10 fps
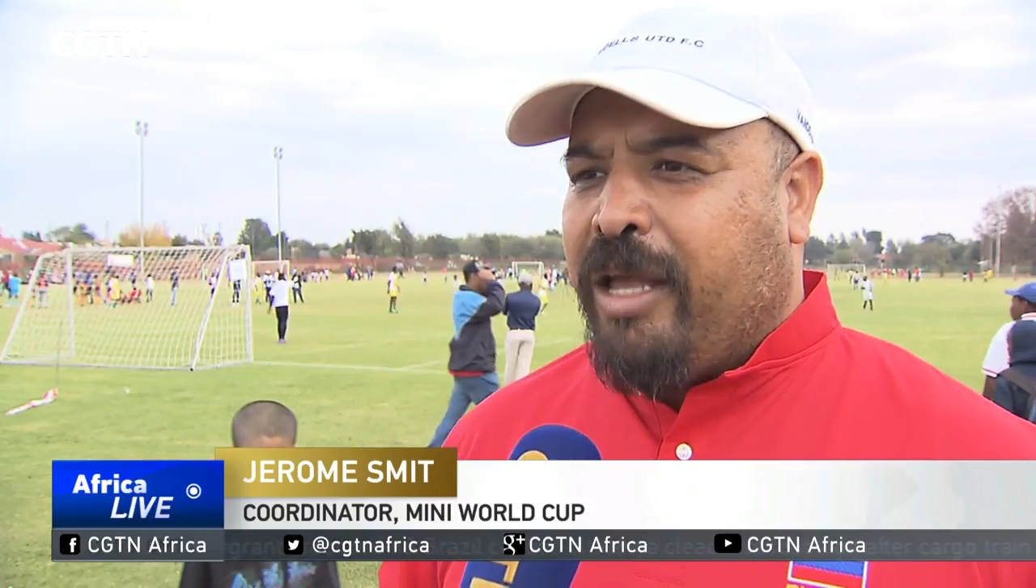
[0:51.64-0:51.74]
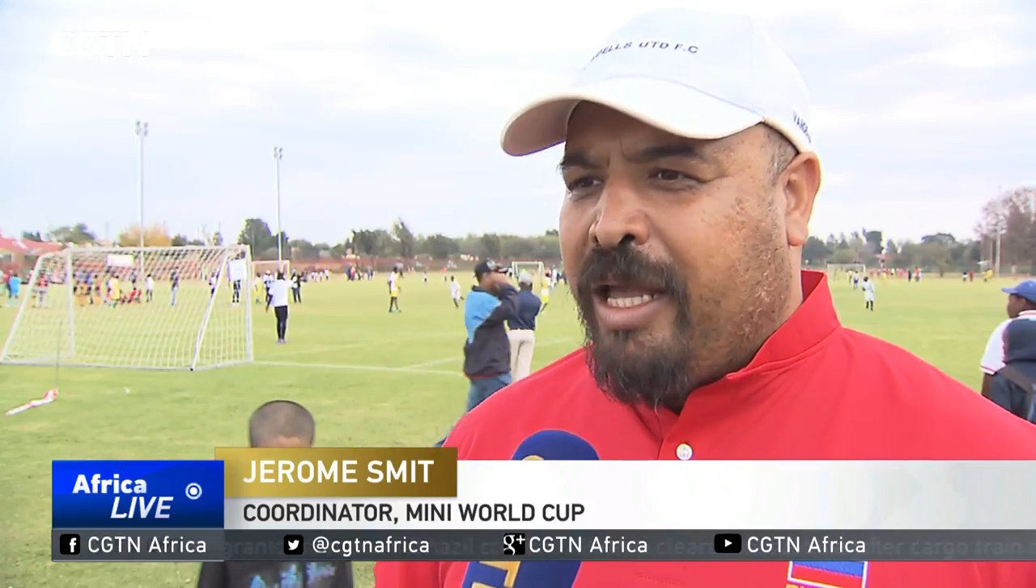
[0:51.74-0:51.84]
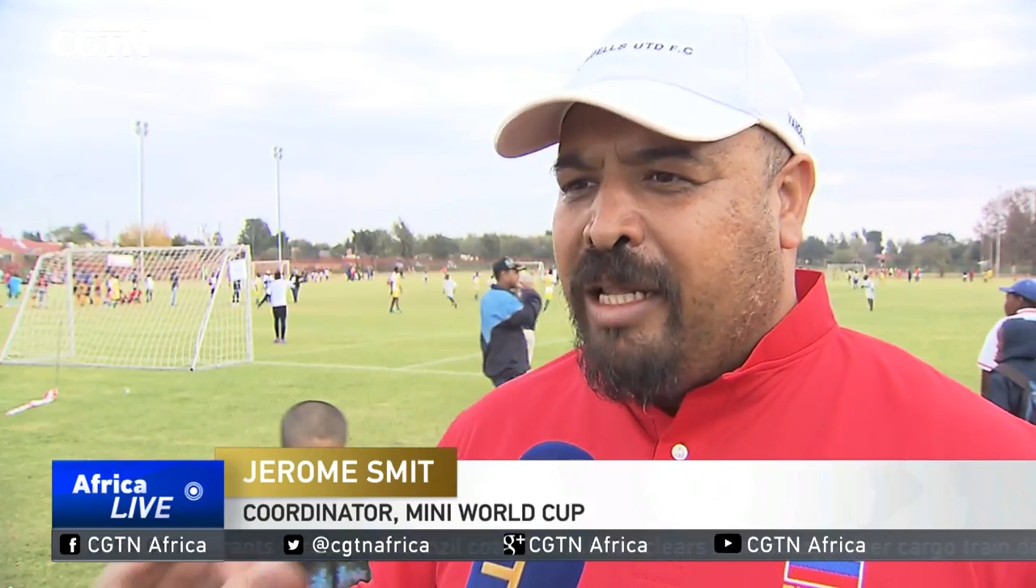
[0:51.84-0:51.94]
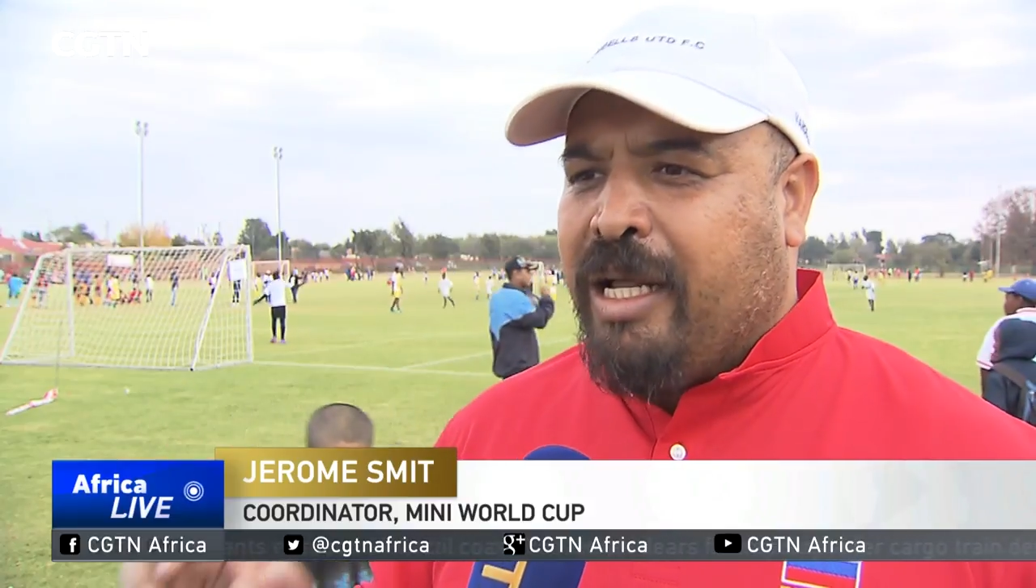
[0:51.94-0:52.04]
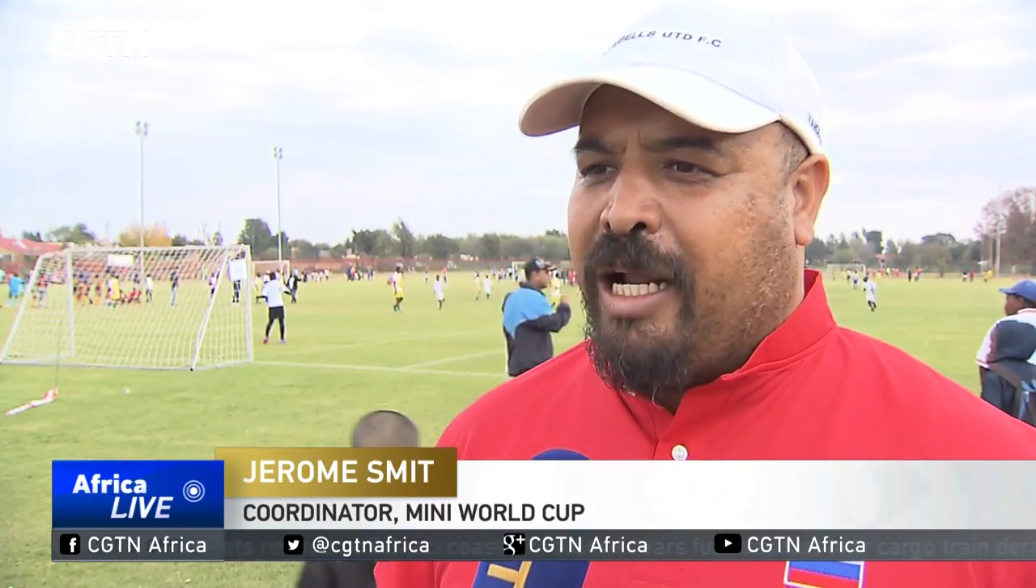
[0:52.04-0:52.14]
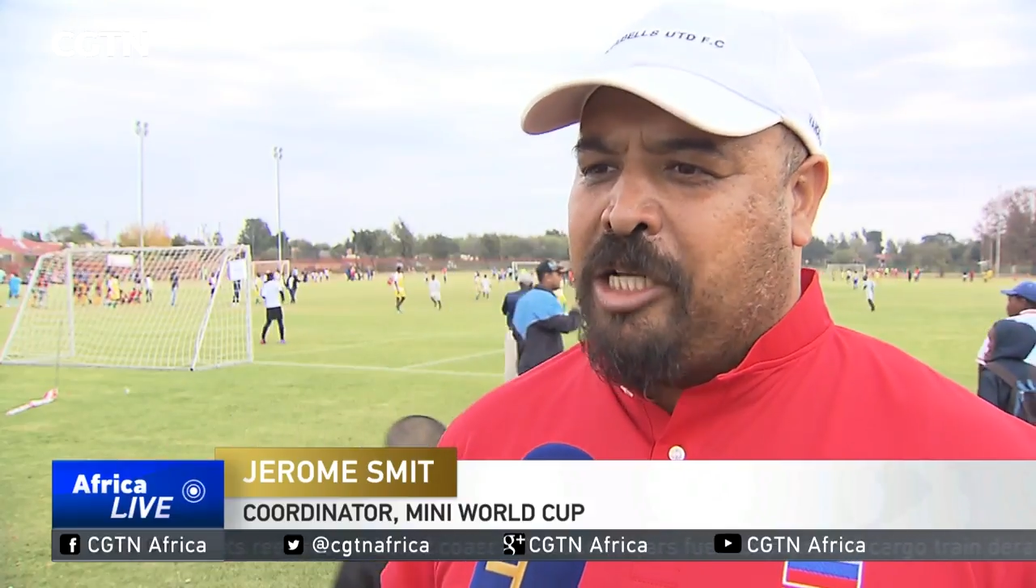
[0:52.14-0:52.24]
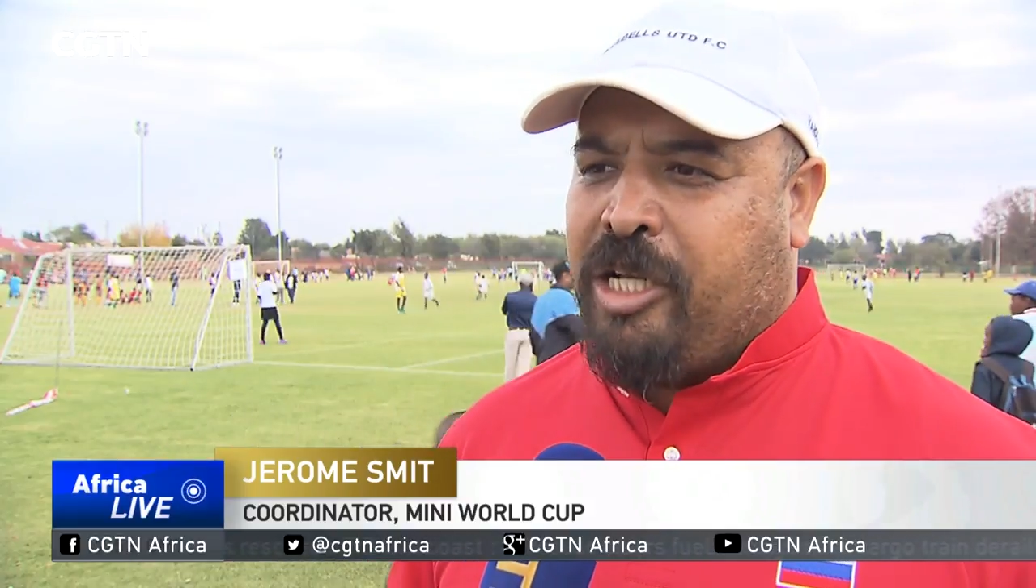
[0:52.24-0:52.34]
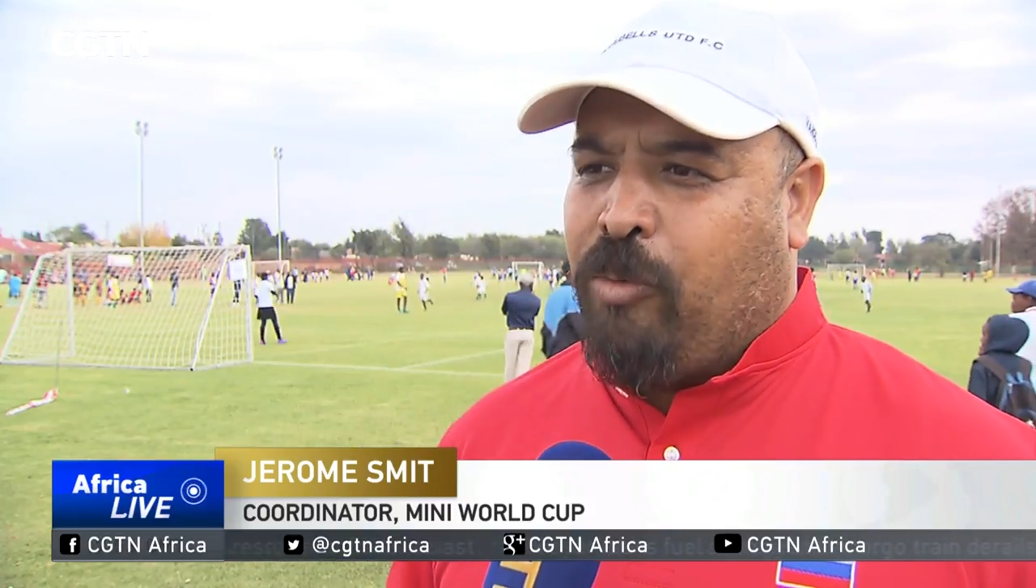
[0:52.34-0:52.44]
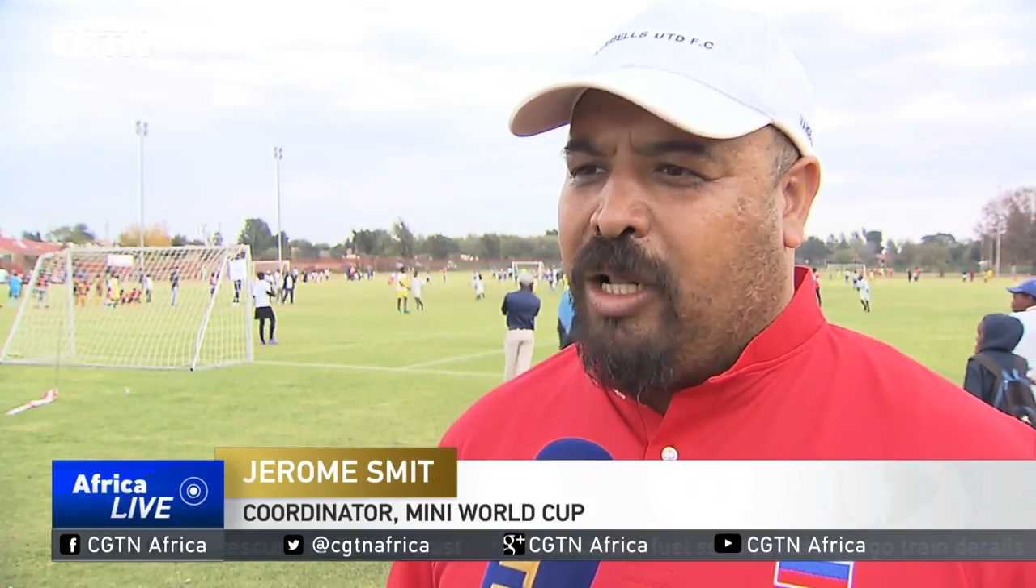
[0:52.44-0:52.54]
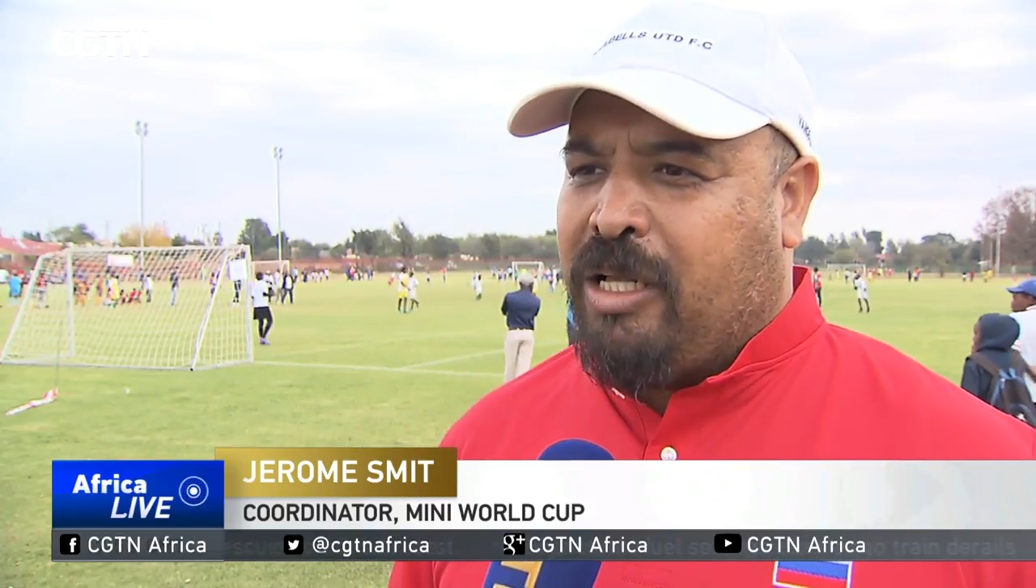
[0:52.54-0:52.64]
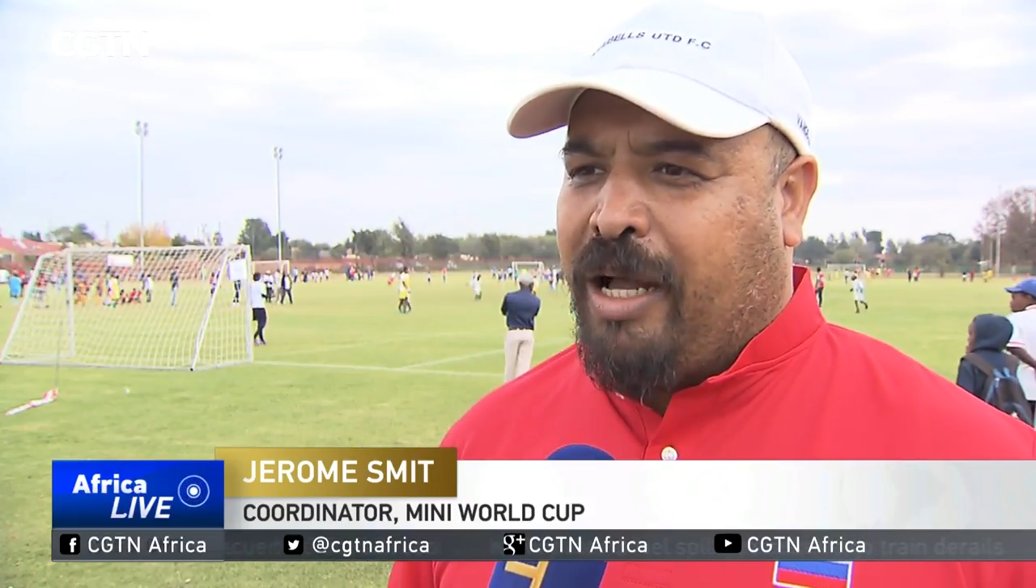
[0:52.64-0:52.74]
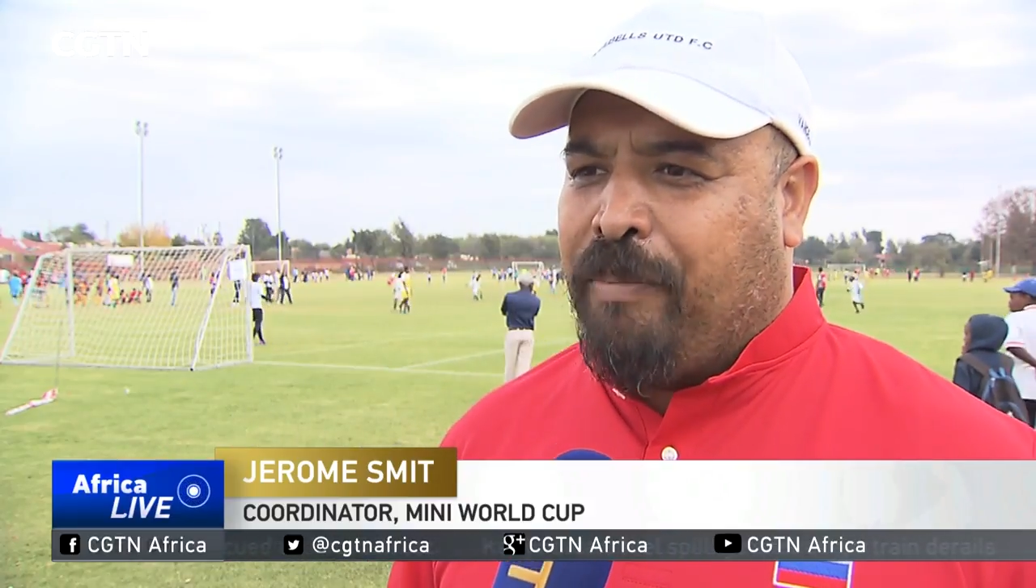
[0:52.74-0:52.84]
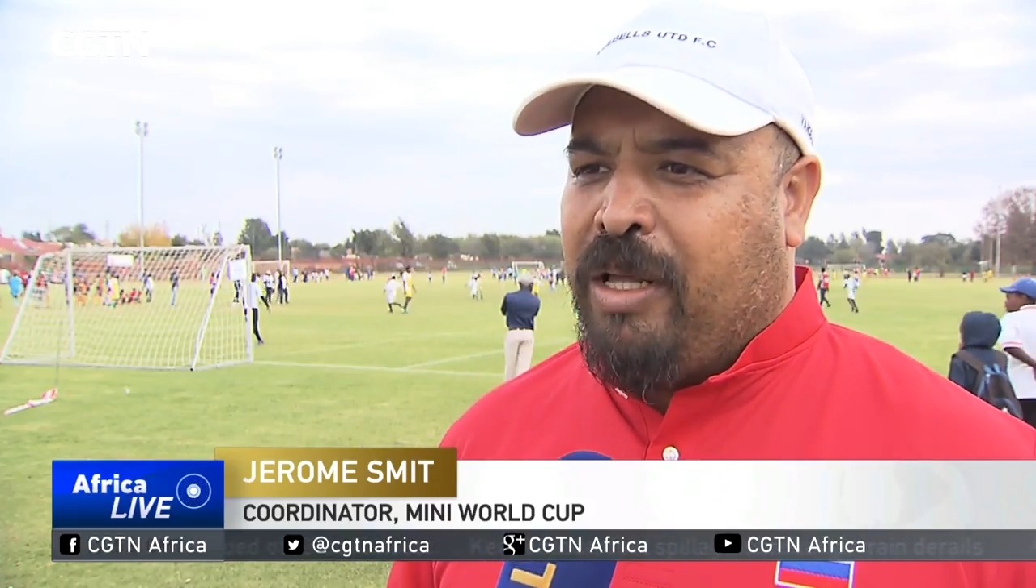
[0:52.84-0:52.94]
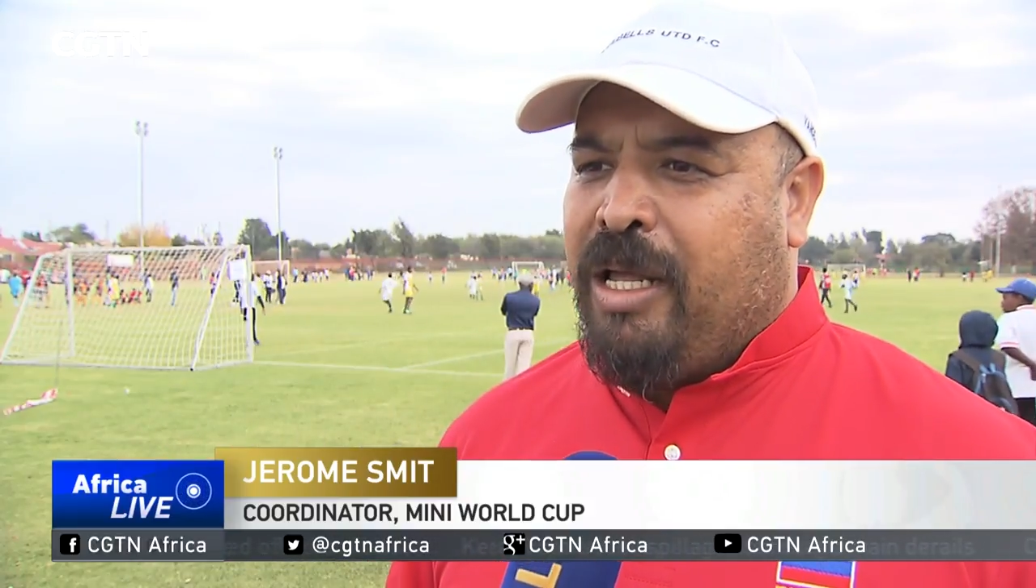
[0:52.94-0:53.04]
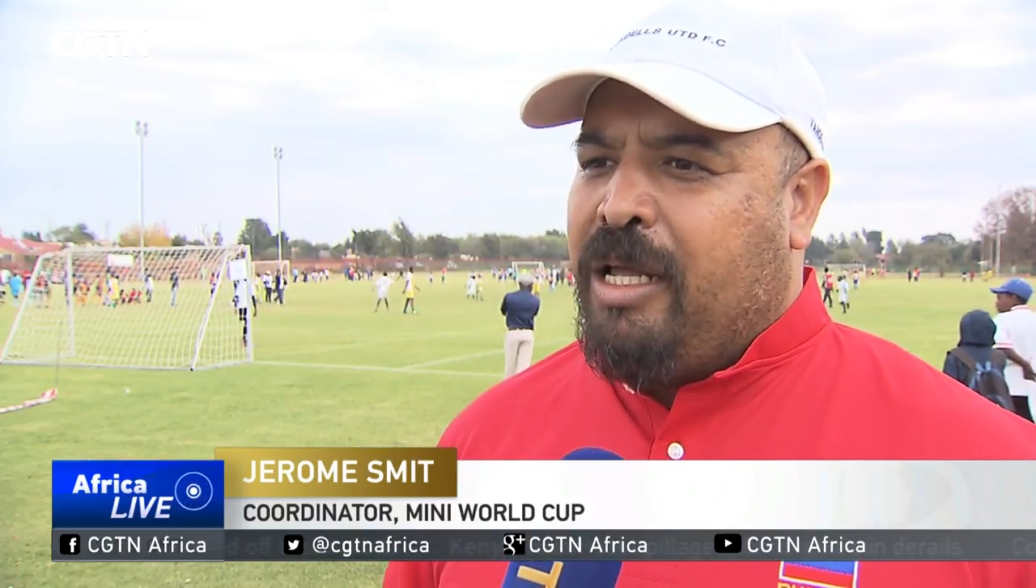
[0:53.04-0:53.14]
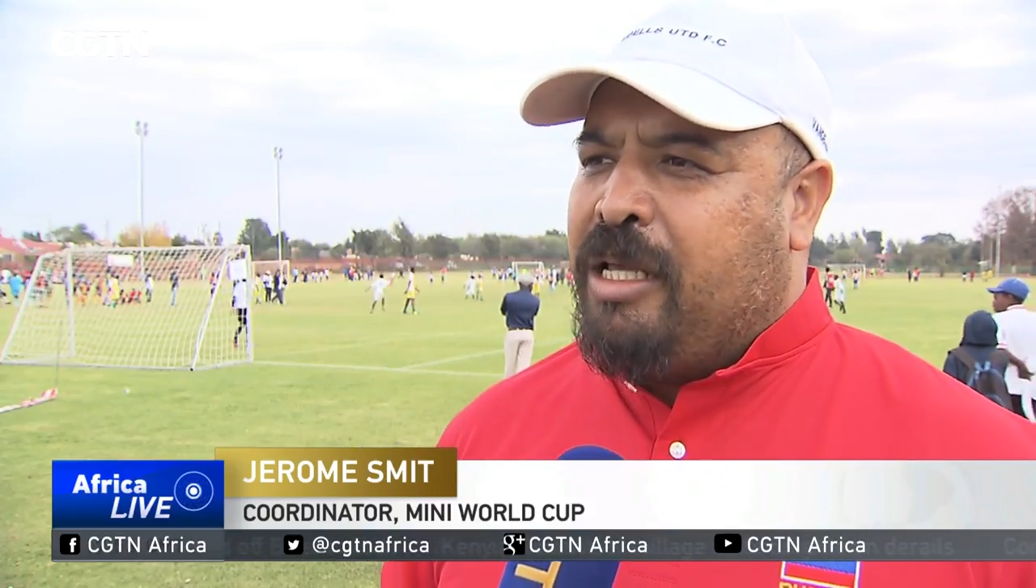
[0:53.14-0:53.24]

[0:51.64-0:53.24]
in the Russia World Cup.